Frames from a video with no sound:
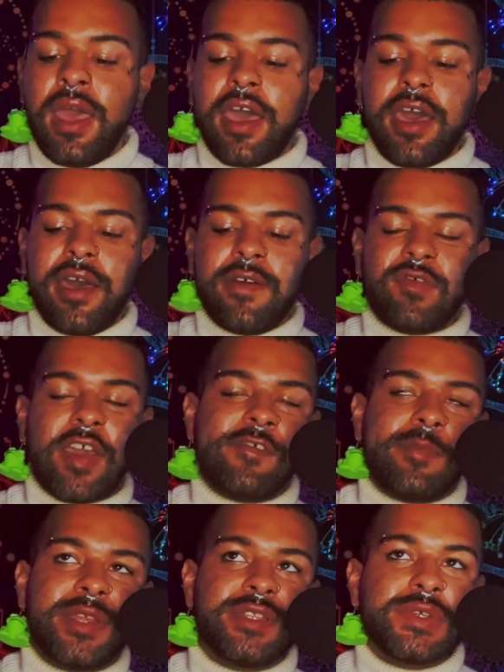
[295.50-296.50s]
uh, five
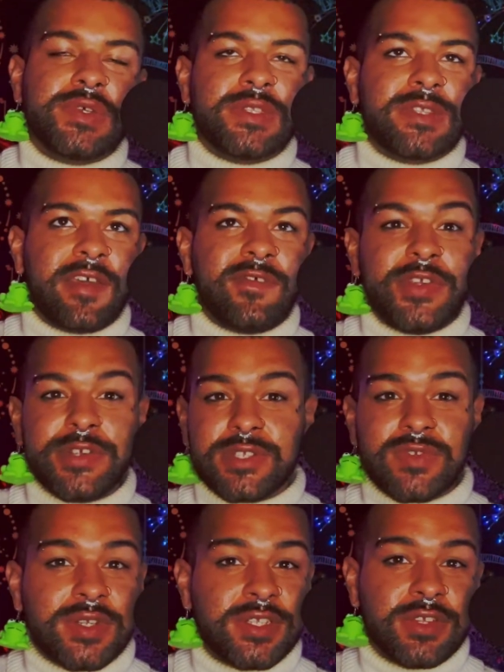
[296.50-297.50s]
of pentacles, that fear
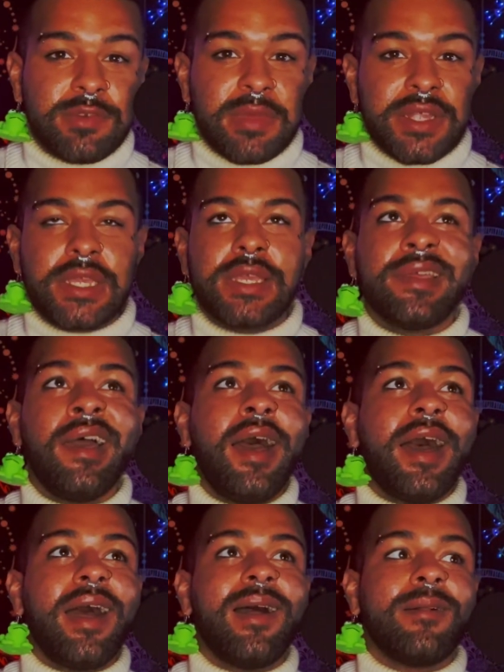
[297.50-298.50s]
surrounding your money,
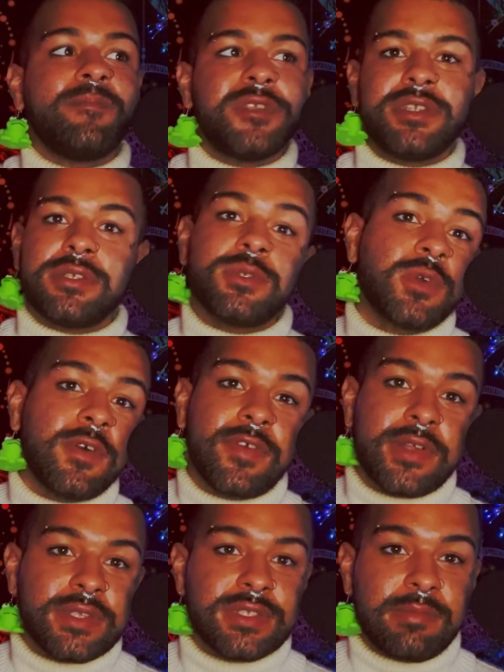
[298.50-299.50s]
um, and just
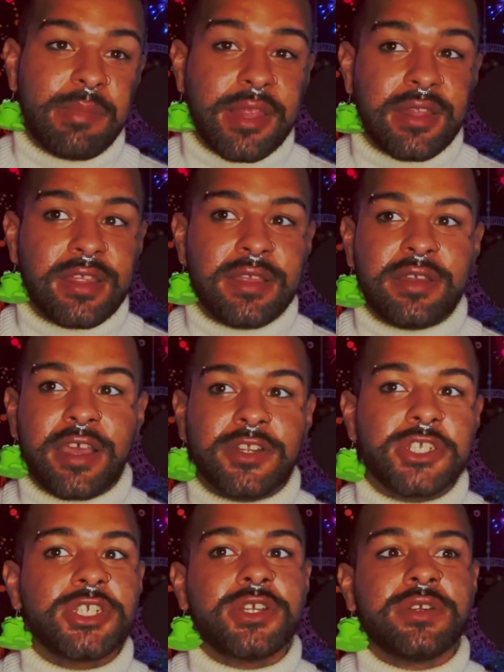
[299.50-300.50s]
overall stability,
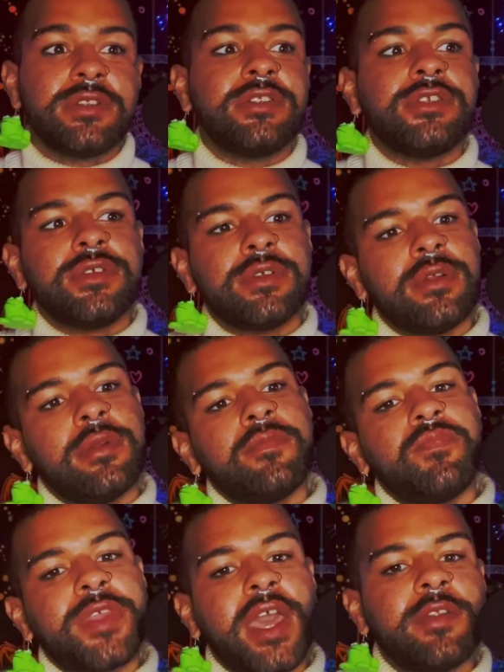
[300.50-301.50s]
not sure, and you're
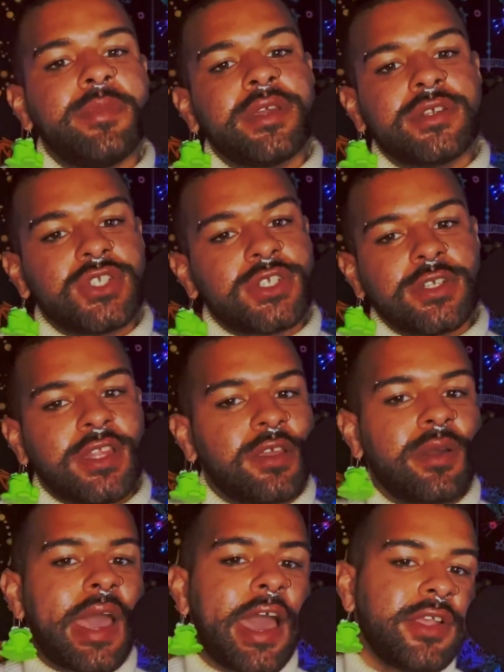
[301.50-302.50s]
kind of being unsure
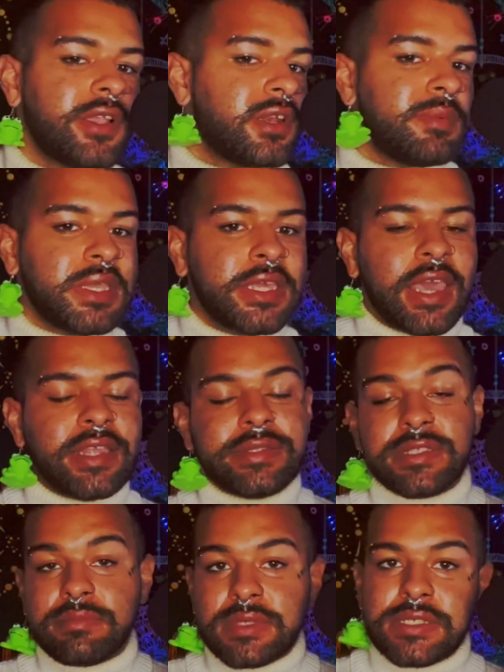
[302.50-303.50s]
like how you're going to make
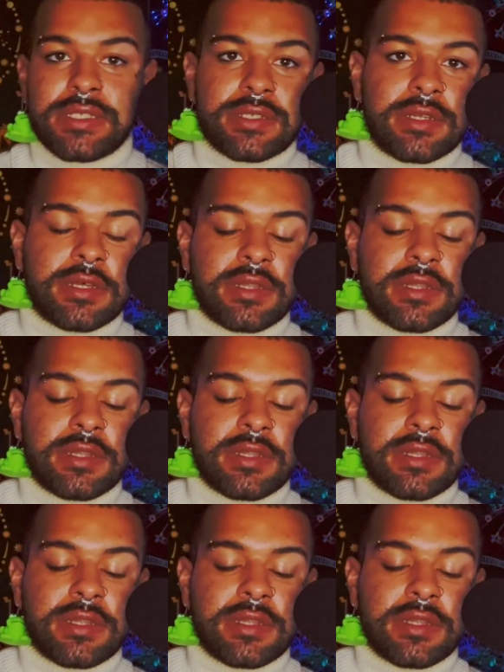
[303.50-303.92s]
ends meet and all